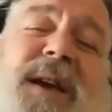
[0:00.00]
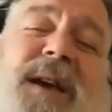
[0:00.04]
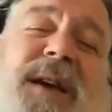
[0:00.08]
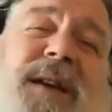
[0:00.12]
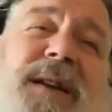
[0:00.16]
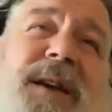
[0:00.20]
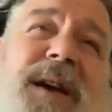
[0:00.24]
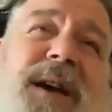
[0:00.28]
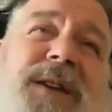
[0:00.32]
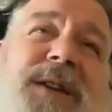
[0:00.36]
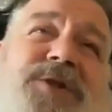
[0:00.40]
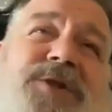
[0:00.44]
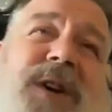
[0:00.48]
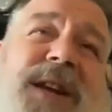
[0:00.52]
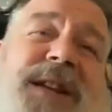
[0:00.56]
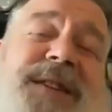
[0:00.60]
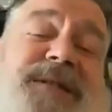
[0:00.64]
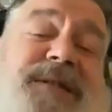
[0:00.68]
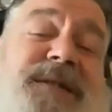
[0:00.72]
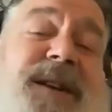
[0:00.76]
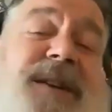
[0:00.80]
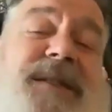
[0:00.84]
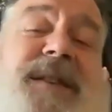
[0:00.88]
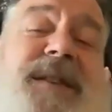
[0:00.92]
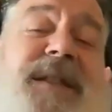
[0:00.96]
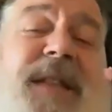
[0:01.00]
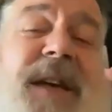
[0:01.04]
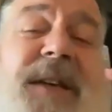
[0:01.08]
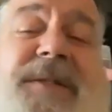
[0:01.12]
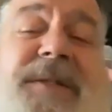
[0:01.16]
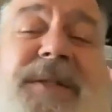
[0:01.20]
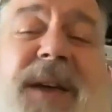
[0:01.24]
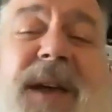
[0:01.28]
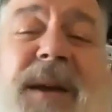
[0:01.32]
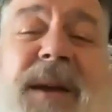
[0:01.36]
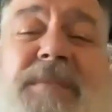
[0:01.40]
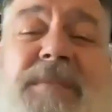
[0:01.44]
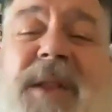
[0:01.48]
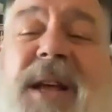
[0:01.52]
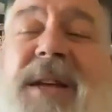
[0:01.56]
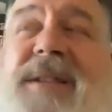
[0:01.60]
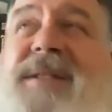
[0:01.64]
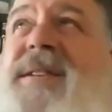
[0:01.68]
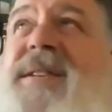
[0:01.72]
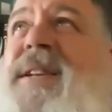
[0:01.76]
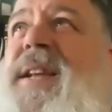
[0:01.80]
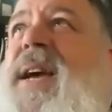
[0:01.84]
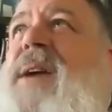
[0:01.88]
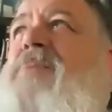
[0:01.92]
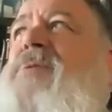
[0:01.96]
and I try to stick to that theme. Like
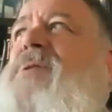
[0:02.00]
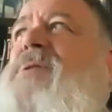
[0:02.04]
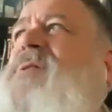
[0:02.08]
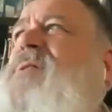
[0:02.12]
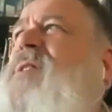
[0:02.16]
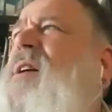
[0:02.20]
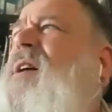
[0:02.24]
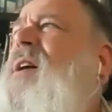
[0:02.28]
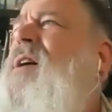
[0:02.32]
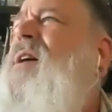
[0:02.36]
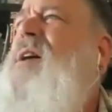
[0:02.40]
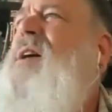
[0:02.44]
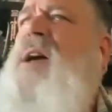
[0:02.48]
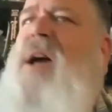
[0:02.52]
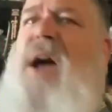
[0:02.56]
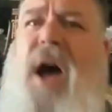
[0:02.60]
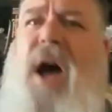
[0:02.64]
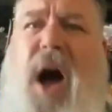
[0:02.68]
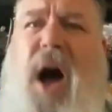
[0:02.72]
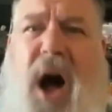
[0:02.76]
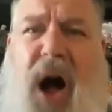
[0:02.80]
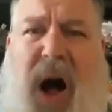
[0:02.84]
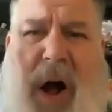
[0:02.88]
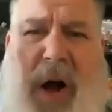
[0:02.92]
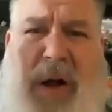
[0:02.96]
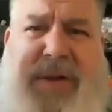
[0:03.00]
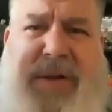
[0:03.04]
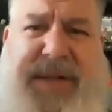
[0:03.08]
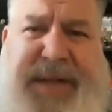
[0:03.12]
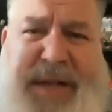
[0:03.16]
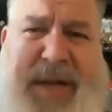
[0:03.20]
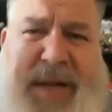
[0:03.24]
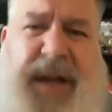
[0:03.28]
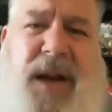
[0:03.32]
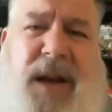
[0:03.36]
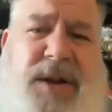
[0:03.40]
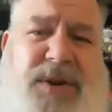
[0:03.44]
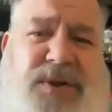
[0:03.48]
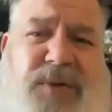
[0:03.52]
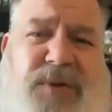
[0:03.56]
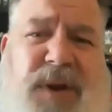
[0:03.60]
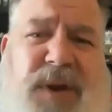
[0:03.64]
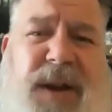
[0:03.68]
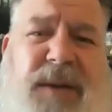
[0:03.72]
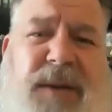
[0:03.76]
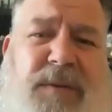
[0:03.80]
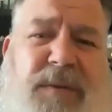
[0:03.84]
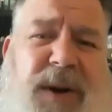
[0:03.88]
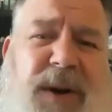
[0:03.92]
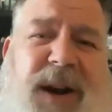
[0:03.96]
today was a uh, alt
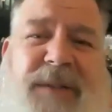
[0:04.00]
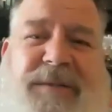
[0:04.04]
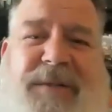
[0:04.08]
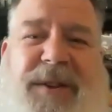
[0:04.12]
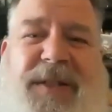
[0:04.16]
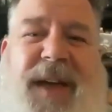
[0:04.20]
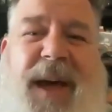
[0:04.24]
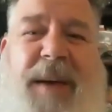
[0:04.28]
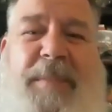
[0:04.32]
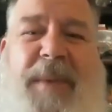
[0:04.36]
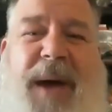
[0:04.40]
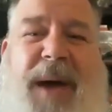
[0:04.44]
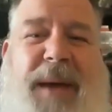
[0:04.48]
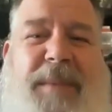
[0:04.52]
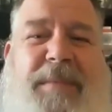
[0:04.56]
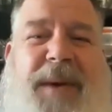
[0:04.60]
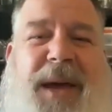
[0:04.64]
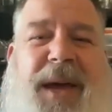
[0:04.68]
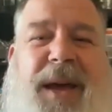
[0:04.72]
country, whatever that might